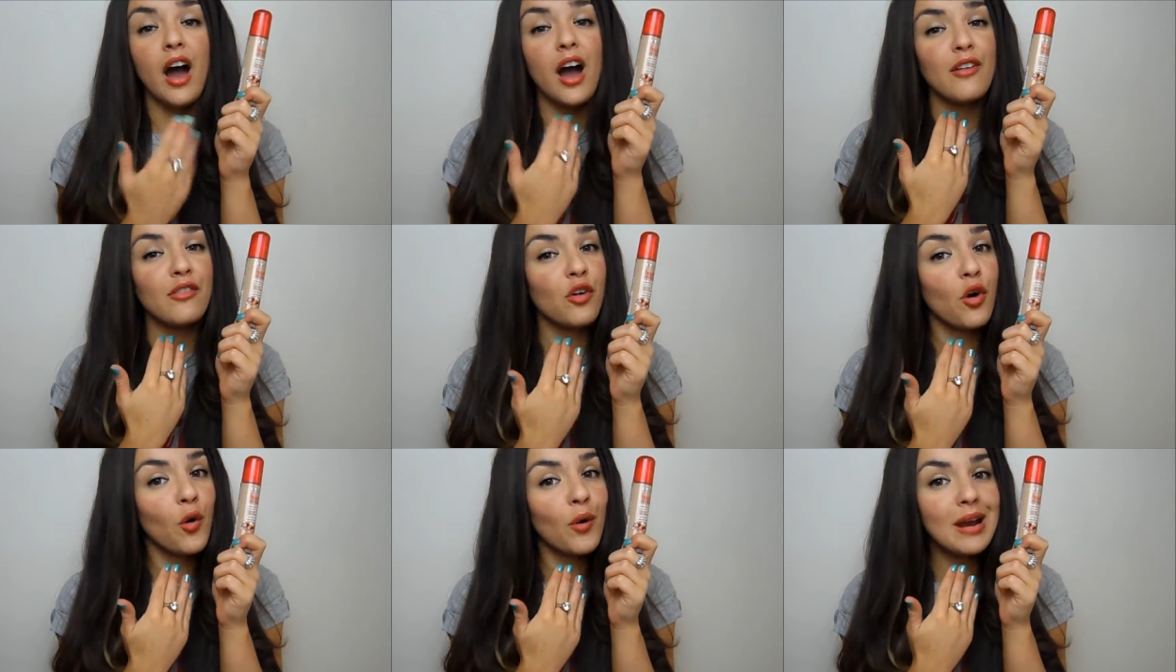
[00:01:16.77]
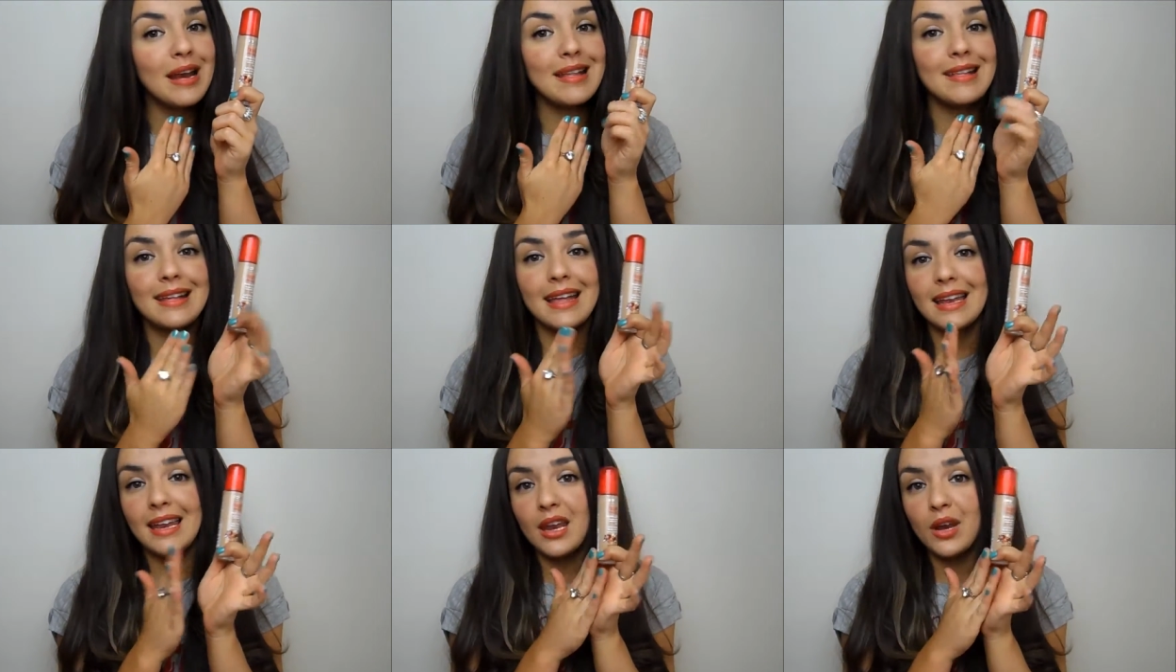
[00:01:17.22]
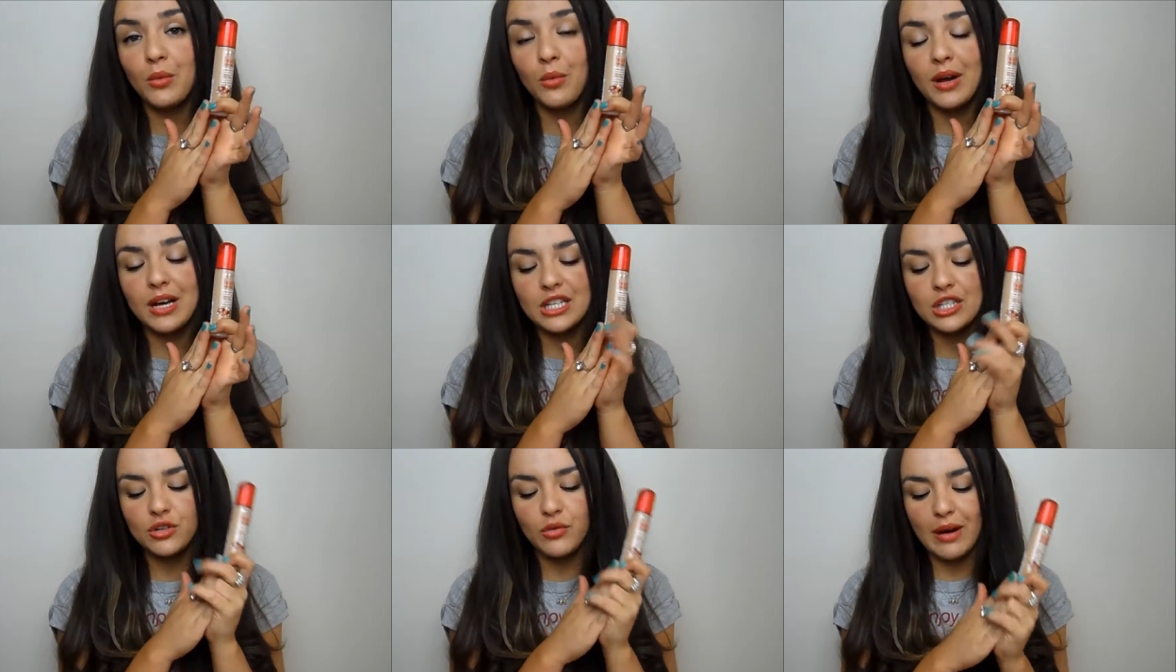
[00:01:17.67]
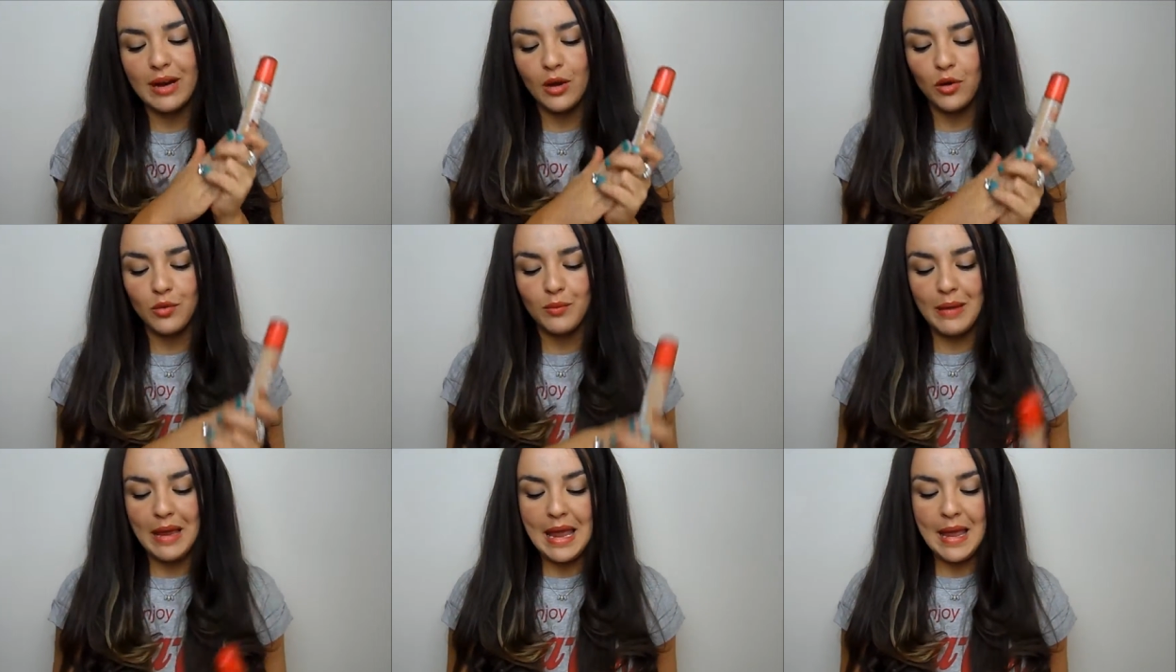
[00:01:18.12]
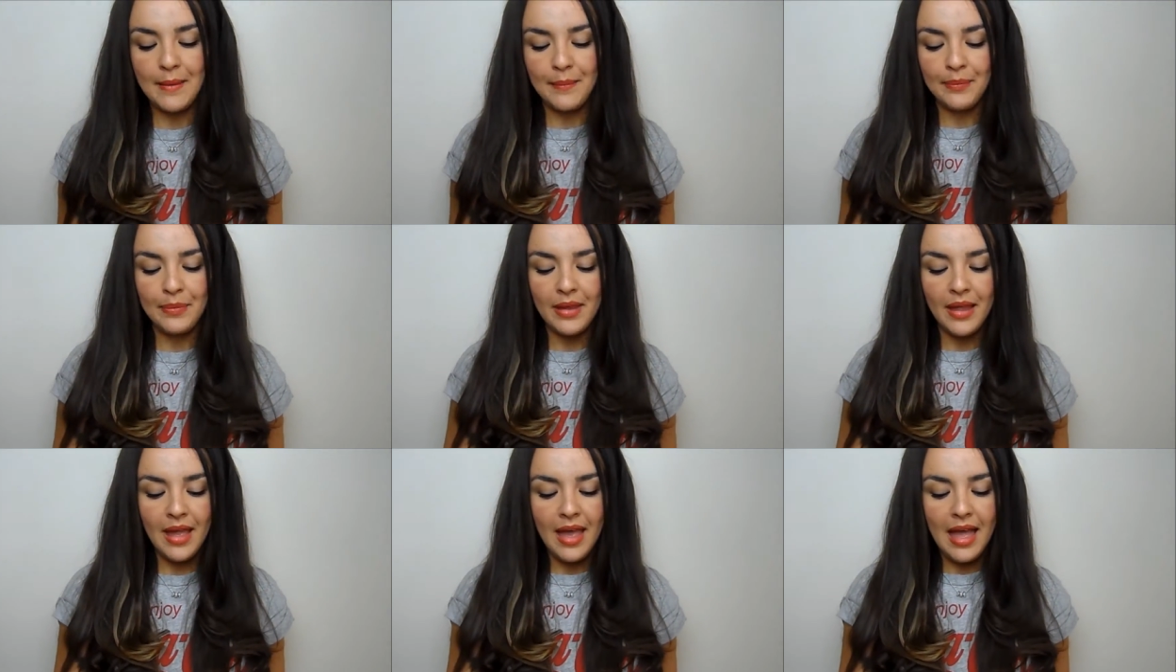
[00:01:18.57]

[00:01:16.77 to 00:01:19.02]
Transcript: I've got oily skin and it works great on me.